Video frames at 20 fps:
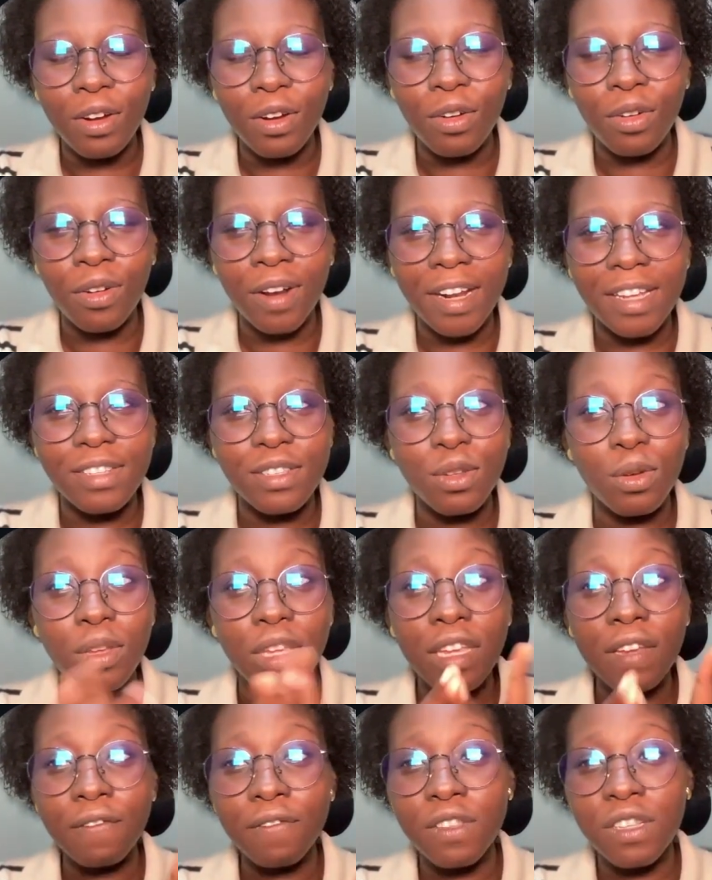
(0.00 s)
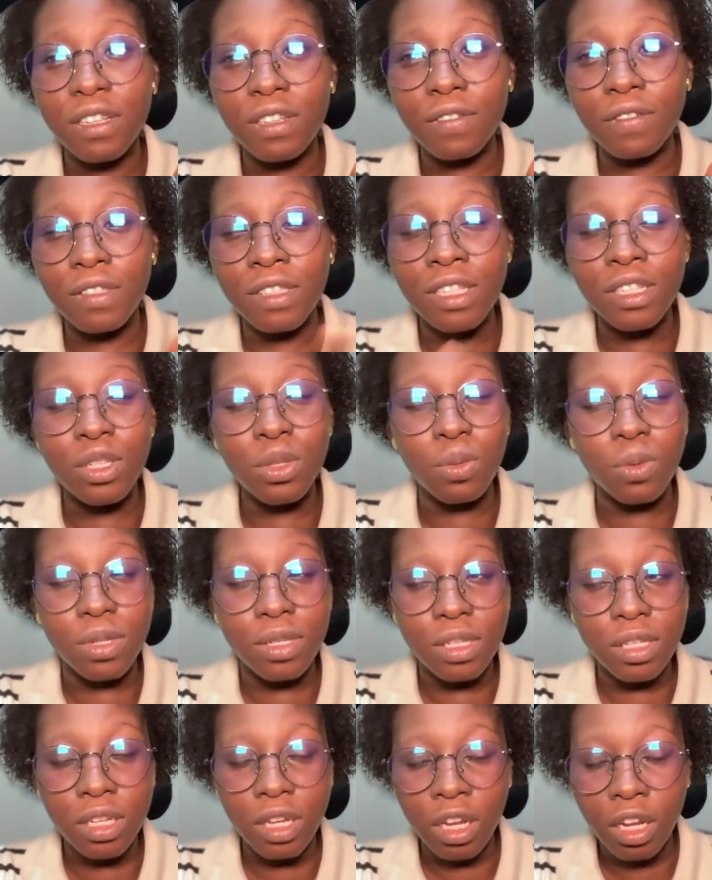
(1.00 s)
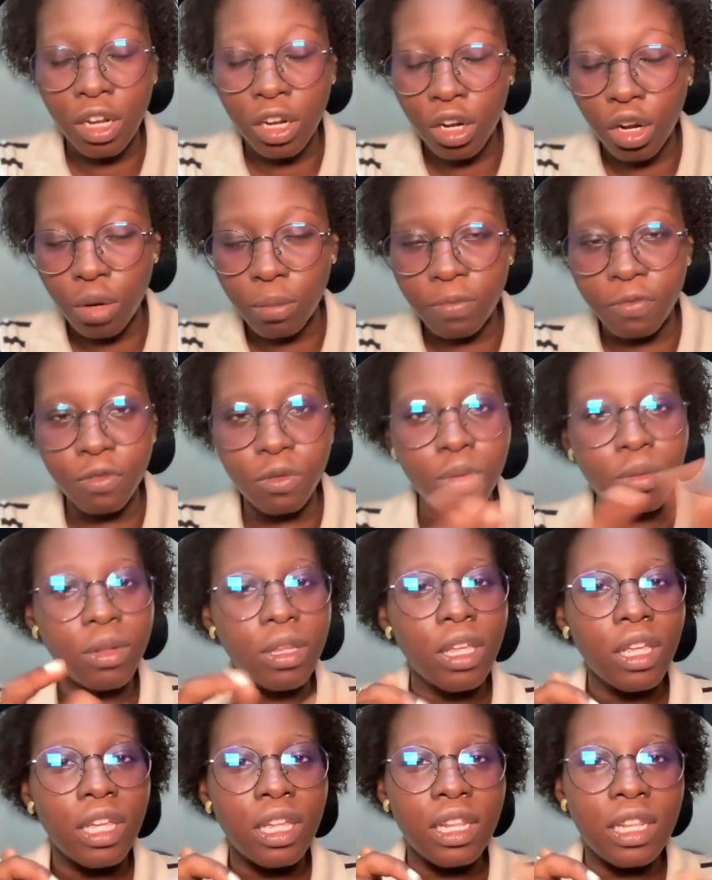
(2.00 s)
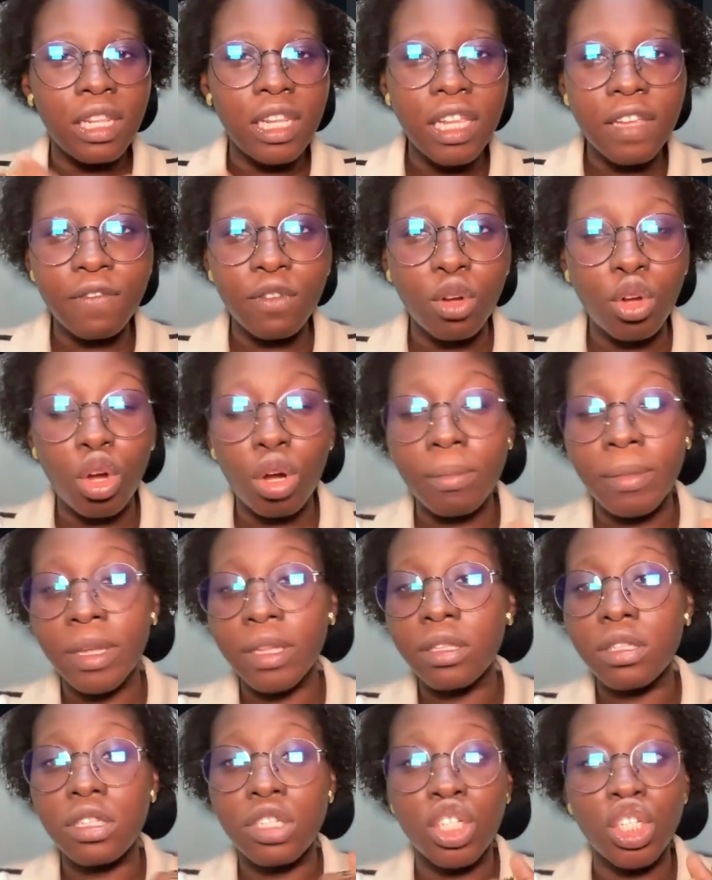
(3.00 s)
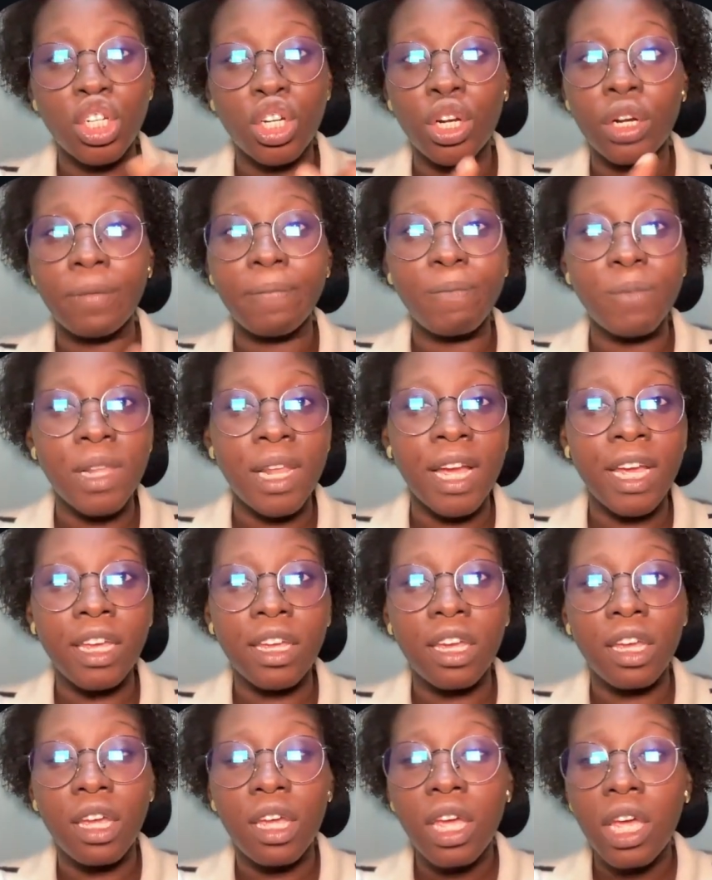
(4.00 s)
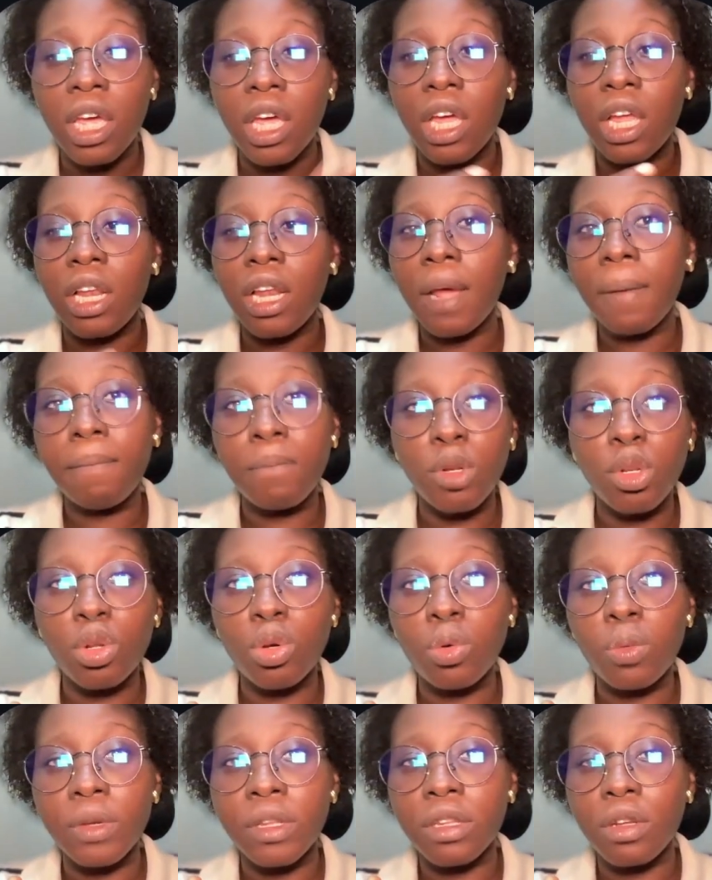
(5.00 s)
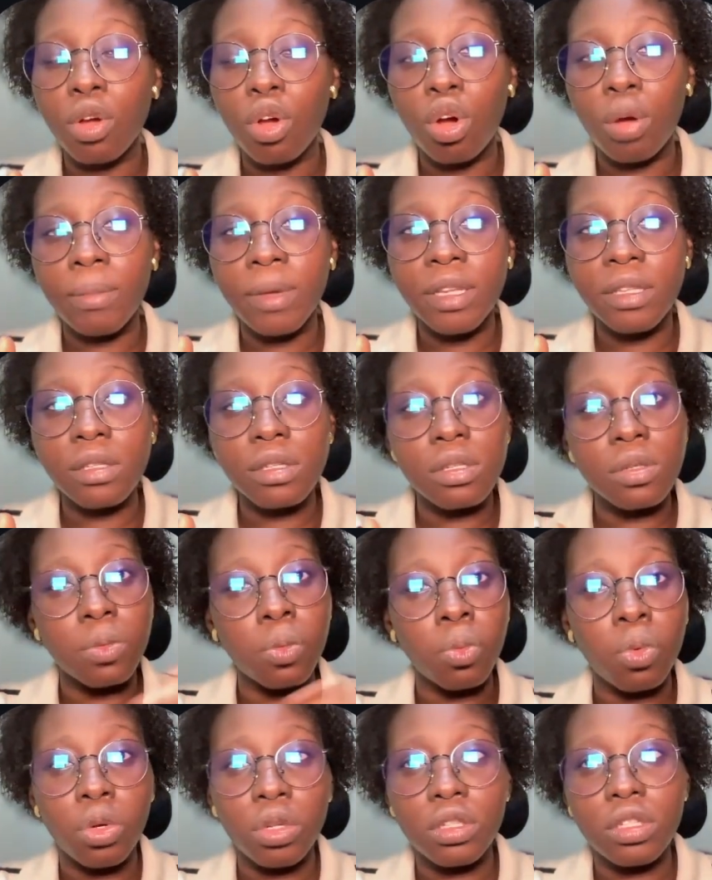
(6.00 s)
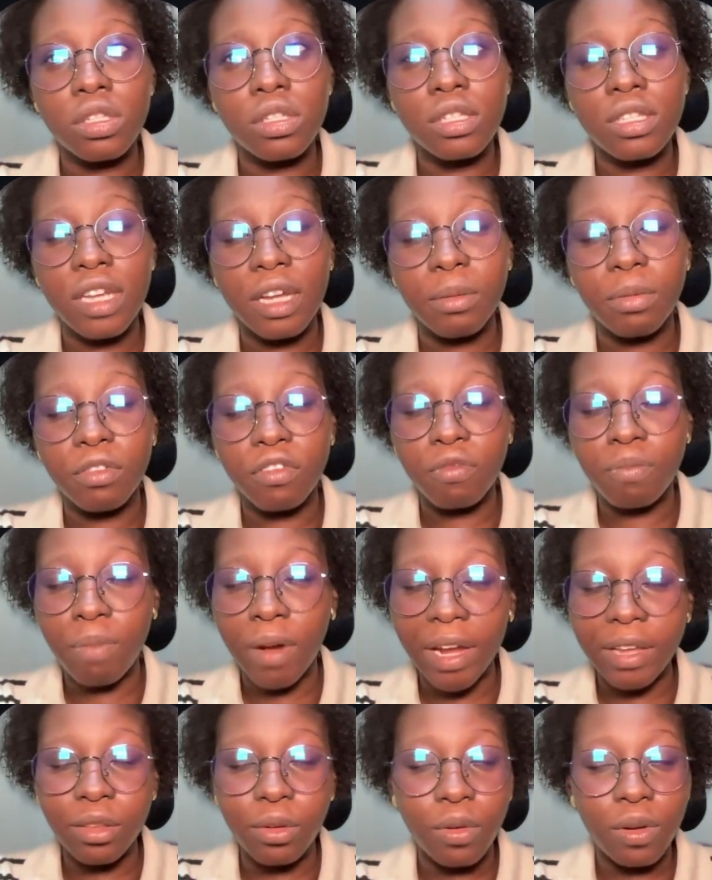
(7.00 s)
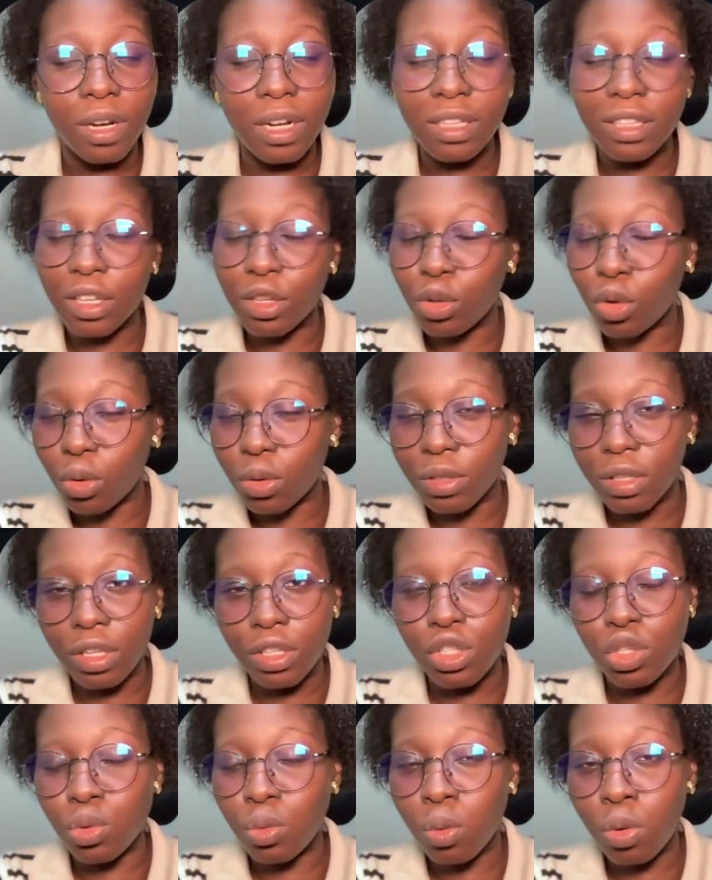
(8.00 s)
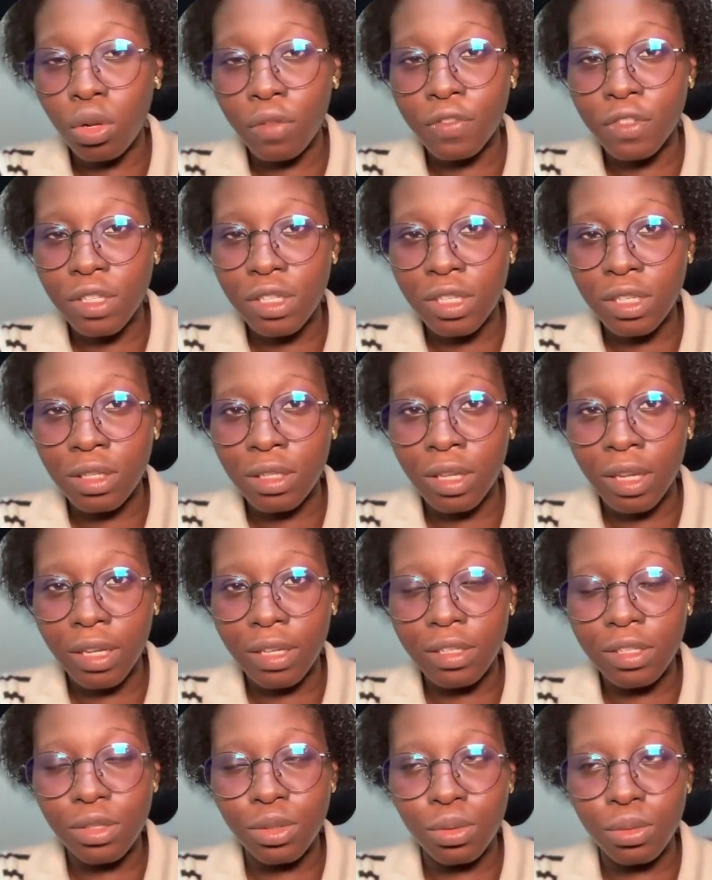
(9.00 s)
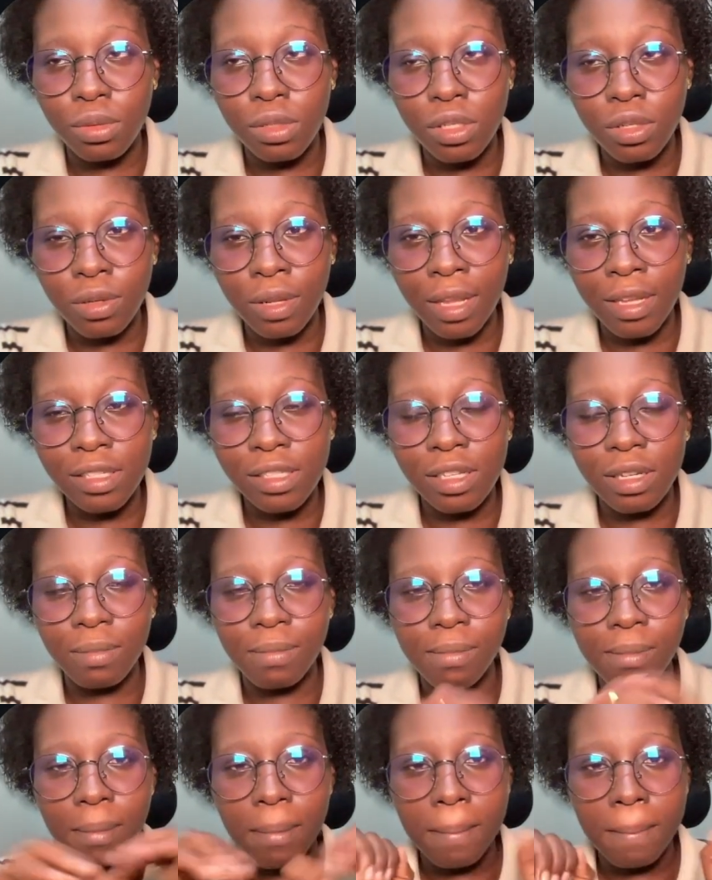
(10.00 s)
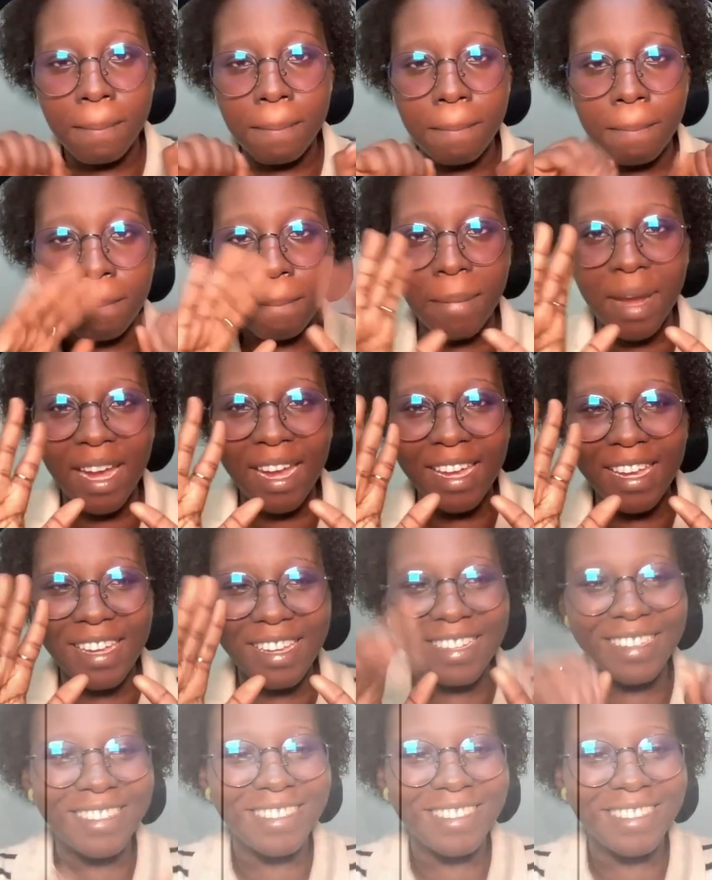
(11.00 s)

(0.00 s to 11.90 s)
All right, so if this was helpful, leave a comment, share, like, and let me know in the comments what type of Python related content you would love to see next. So till next time, bye.